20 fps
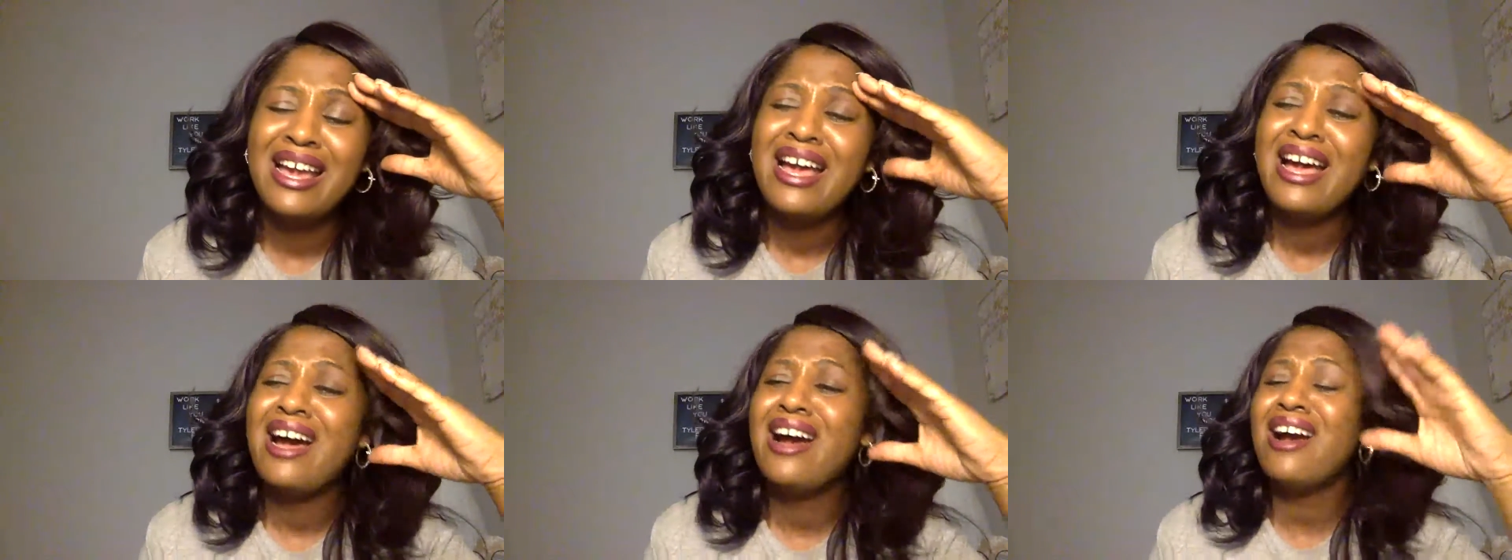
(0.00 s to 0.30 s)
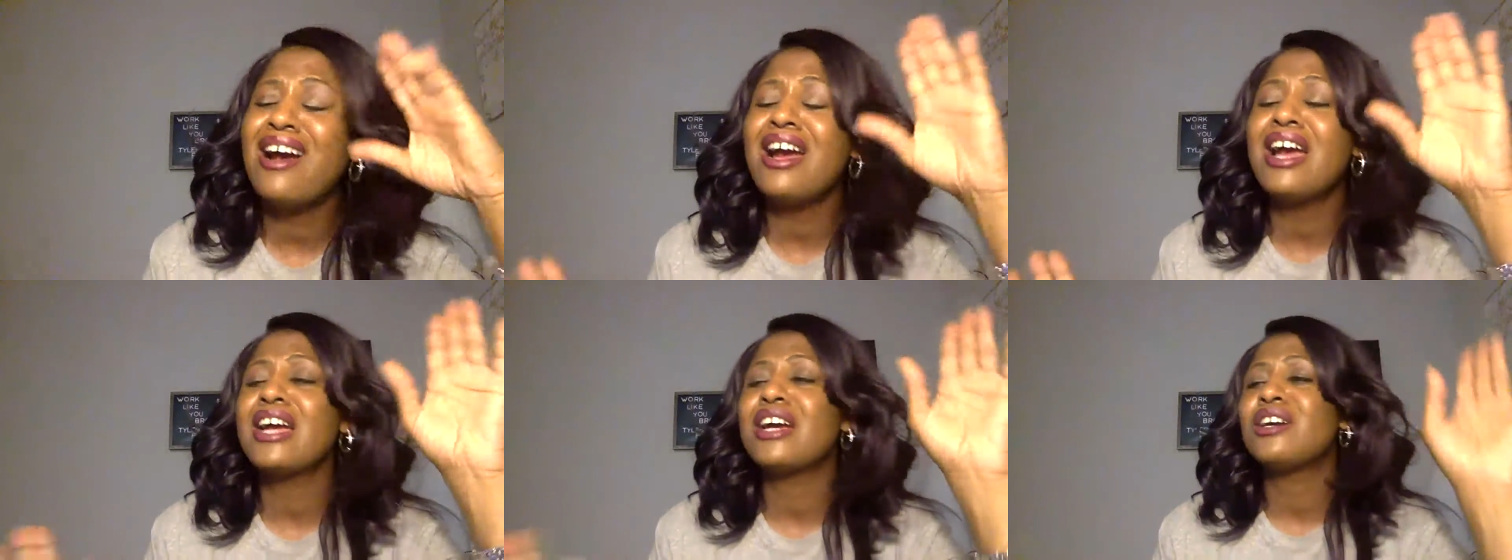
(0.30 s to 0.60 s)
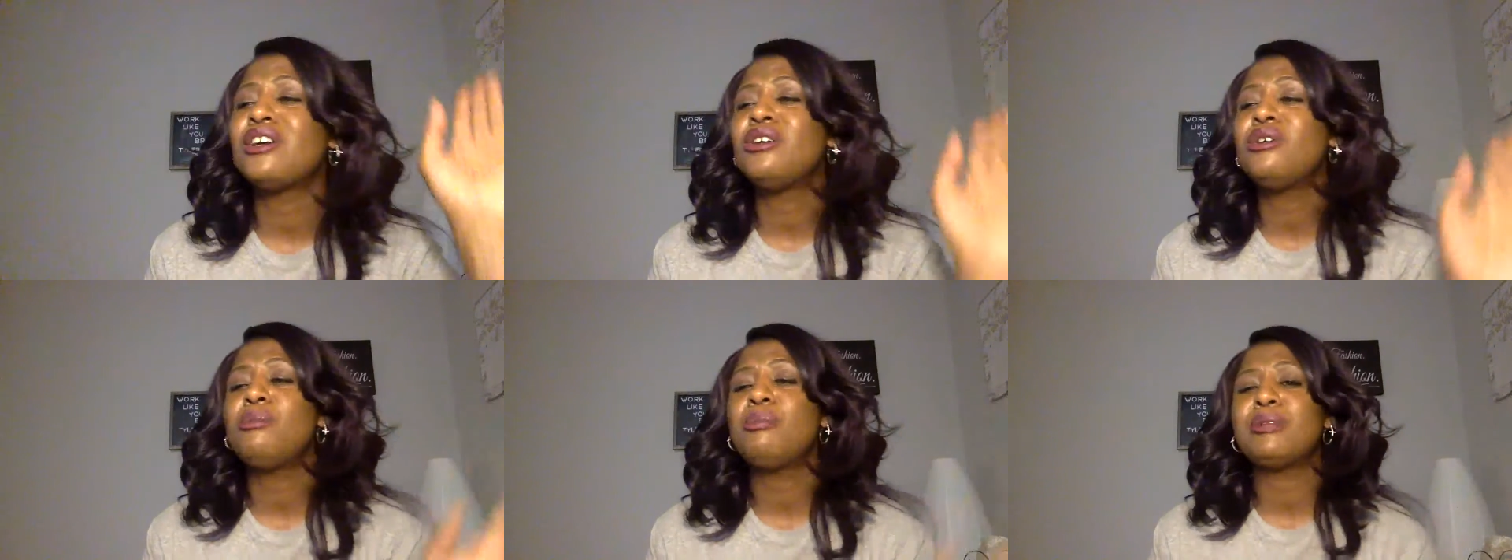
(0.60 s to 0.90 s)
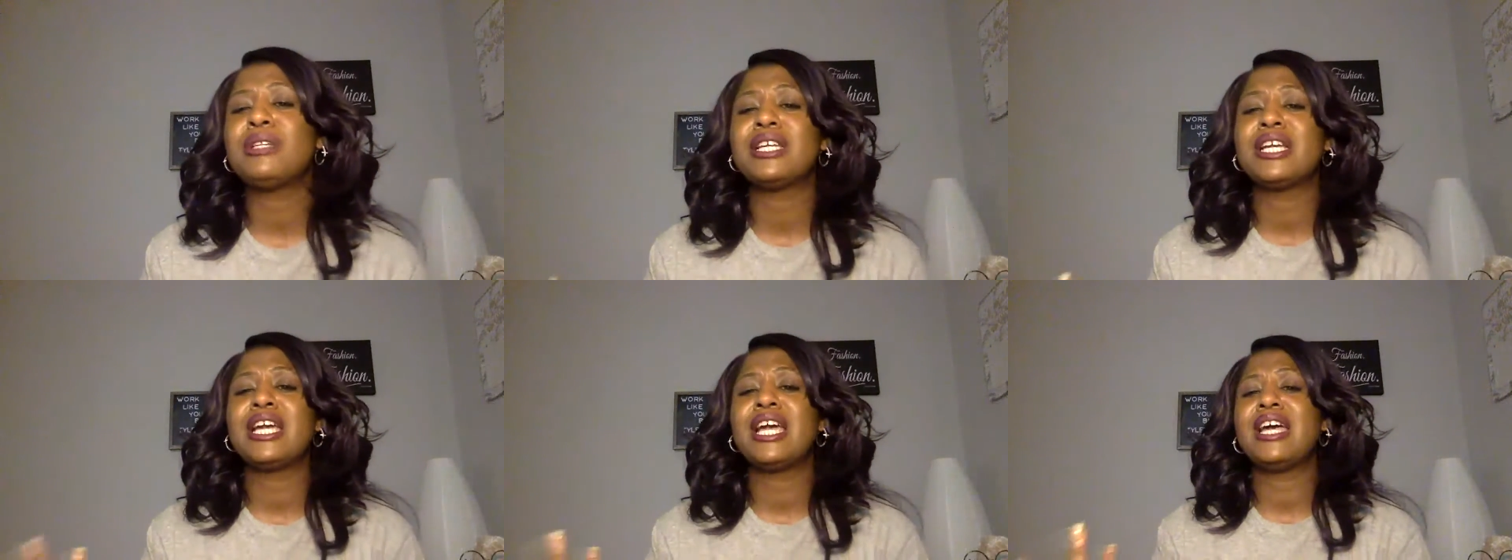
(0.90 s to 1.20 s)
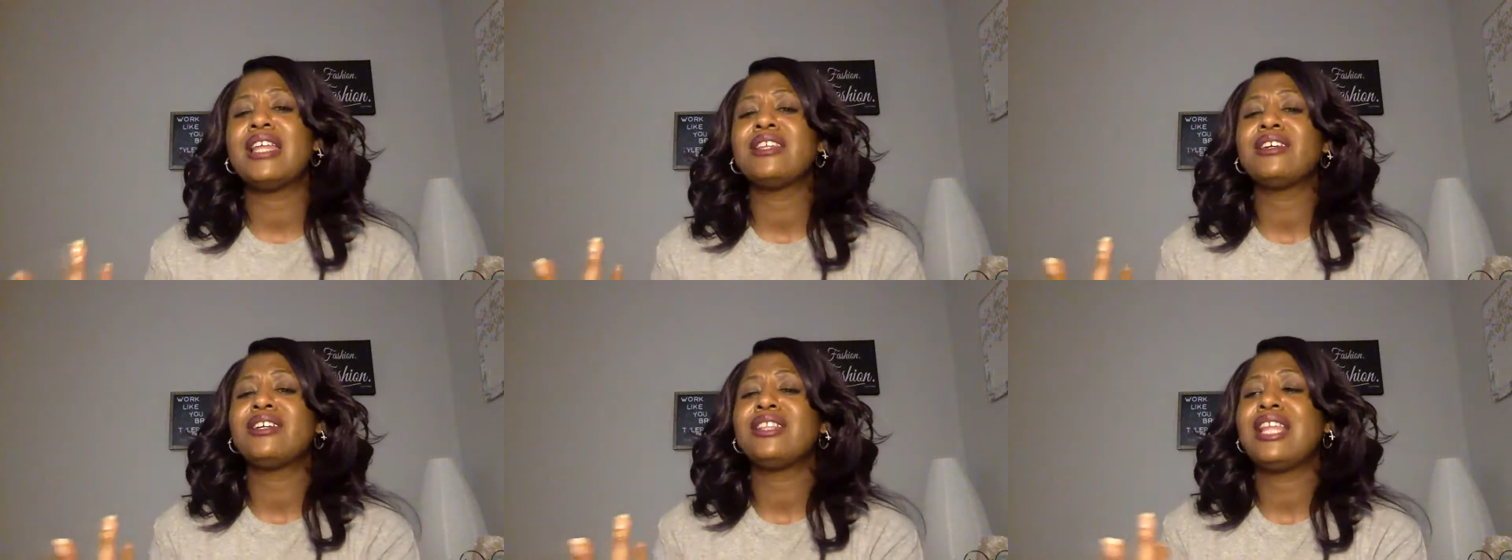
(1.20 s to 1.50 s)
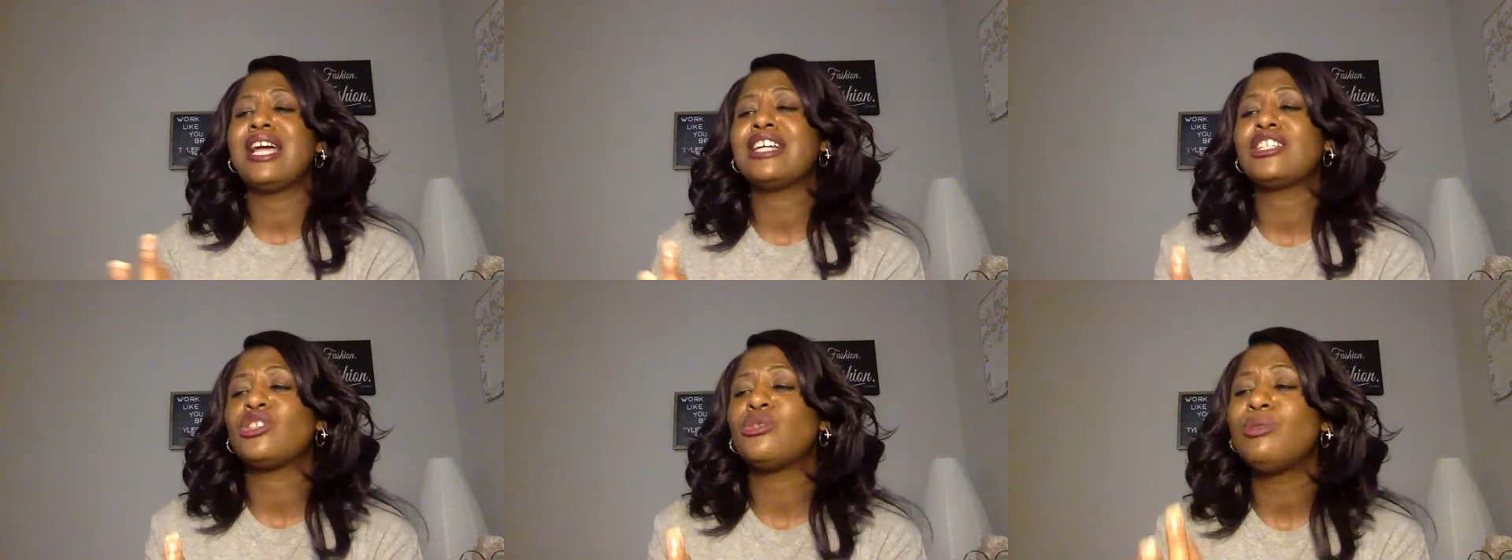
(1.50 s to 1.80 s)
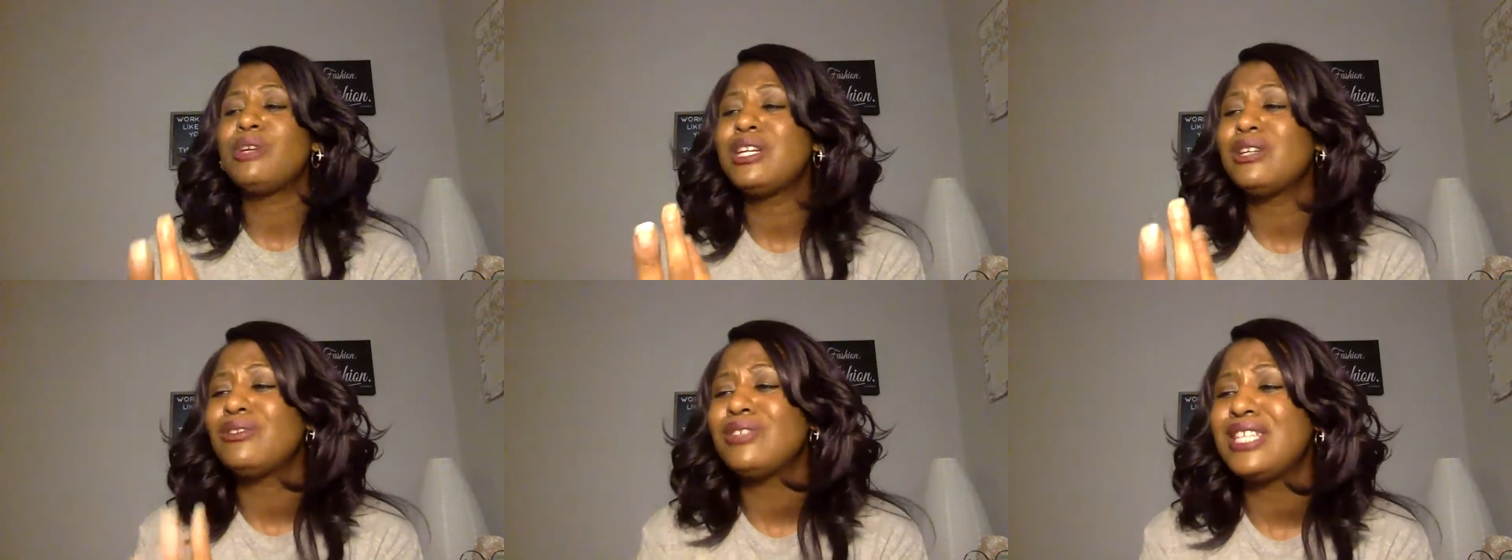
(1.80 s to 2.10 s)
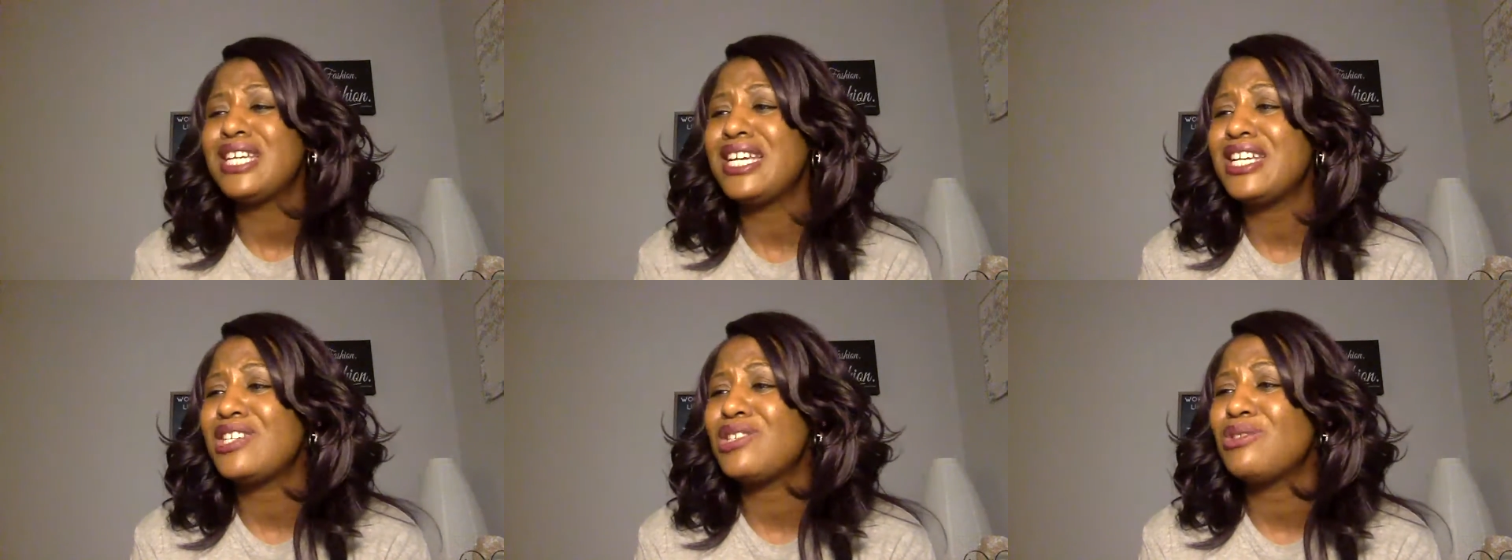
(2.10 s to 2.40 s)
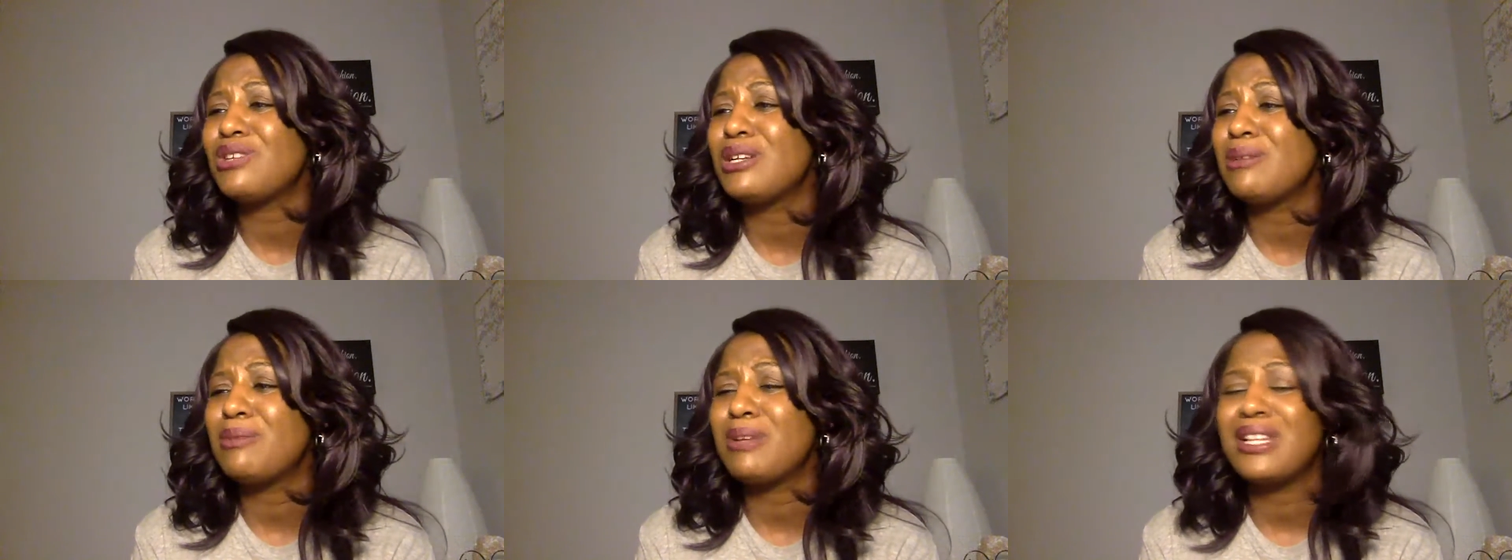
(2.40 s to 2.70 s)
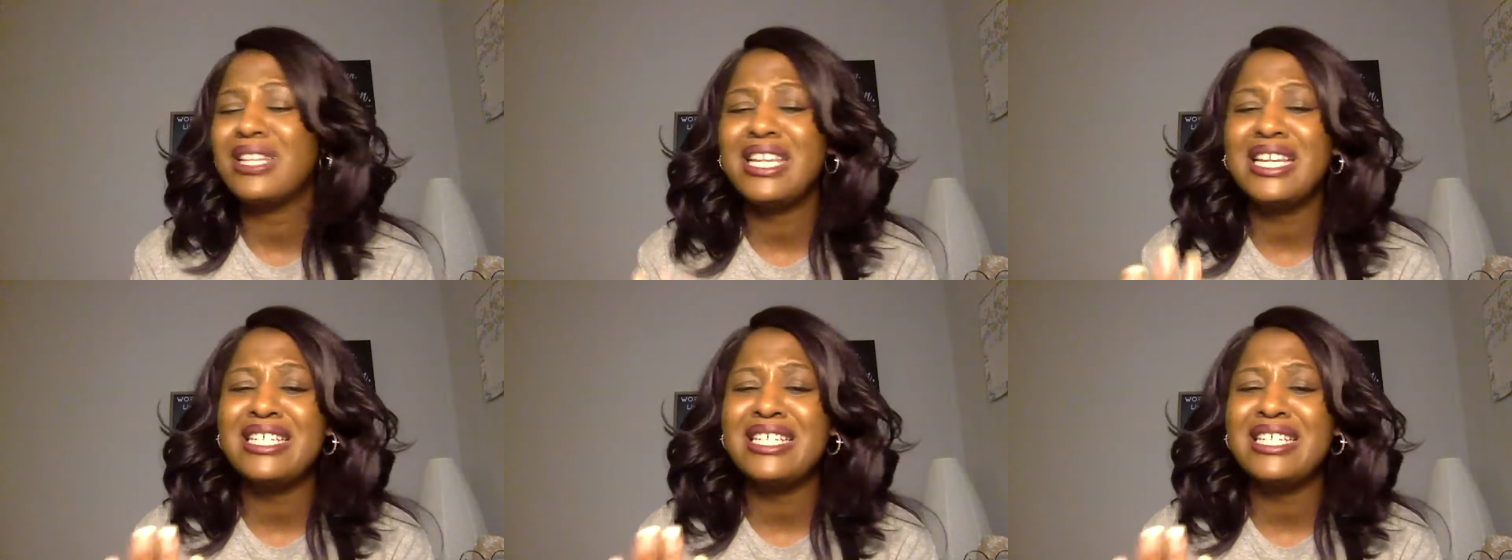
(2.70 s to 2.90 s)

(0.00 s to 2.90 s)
Her and Cooper together are like Tweedledee and Tweedledum.